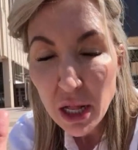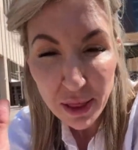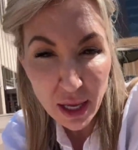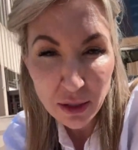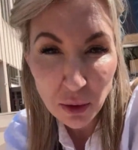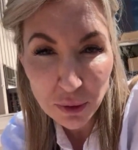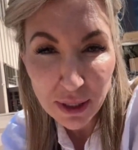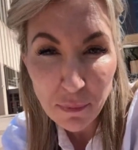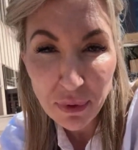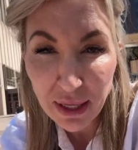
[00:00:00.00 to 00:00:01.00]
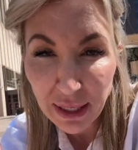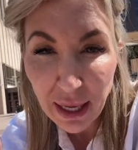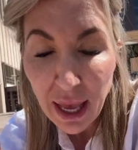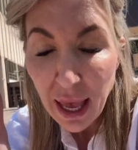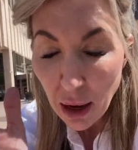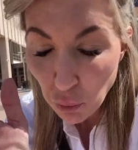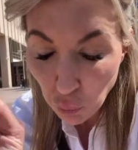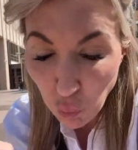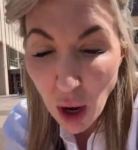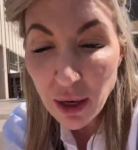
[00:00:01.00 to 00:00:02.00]
that knows something.
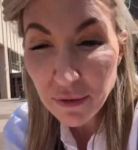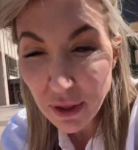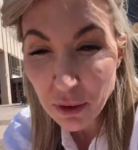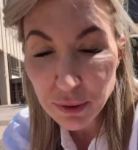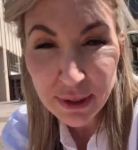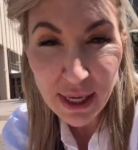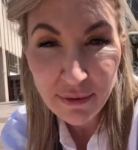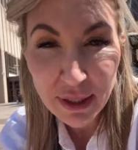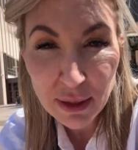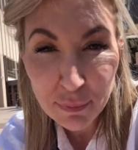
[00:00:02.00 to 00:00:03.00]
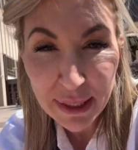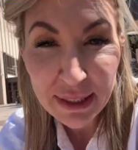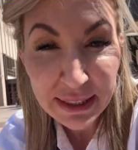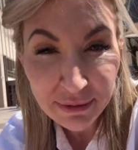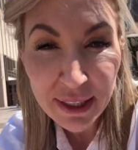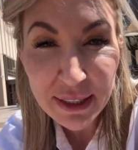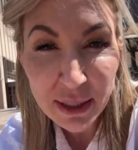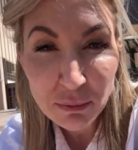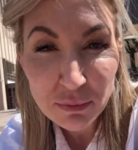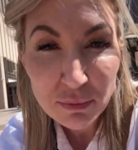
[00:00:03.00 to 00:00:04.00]
One of those 7 being the
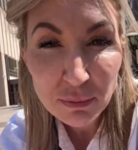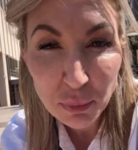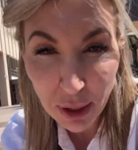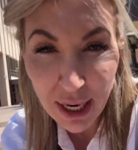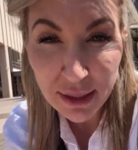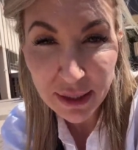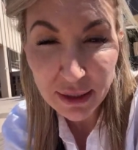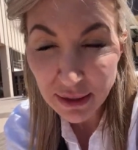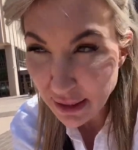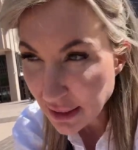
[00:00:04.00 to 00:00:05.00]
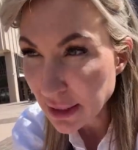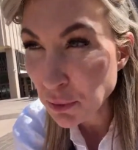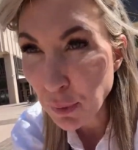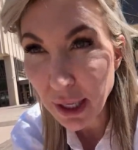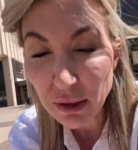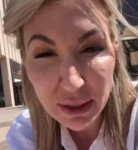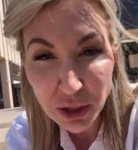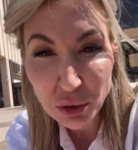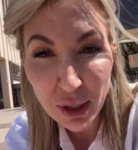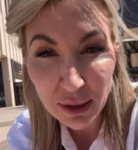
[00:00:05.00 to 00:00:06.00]
victim, Brandon. This is where this
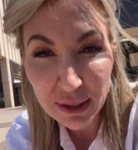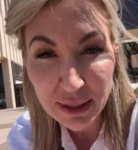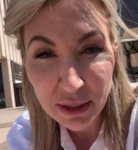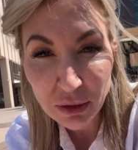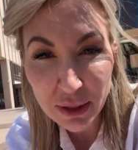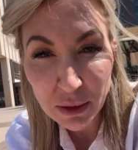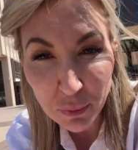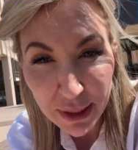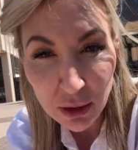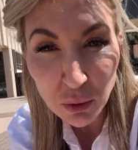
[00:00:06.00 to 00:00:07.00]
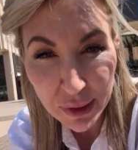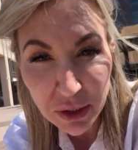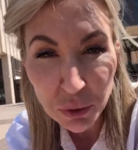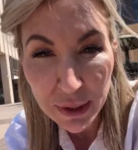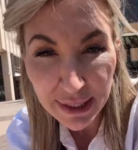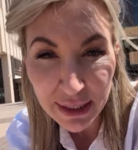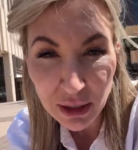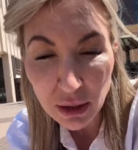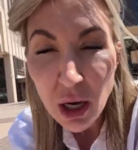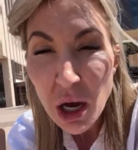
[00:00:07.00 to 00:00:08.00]
trial gets interesting. We are going to
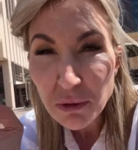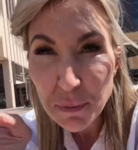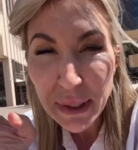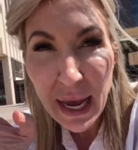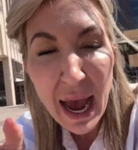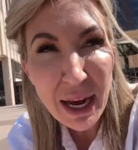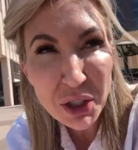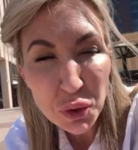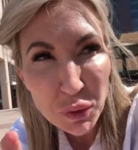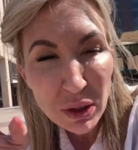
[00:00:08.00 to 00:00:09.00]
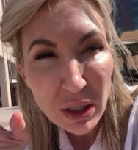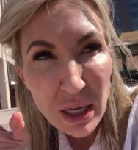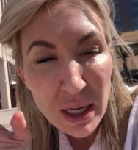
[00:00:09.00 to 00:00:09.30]
hear from the actual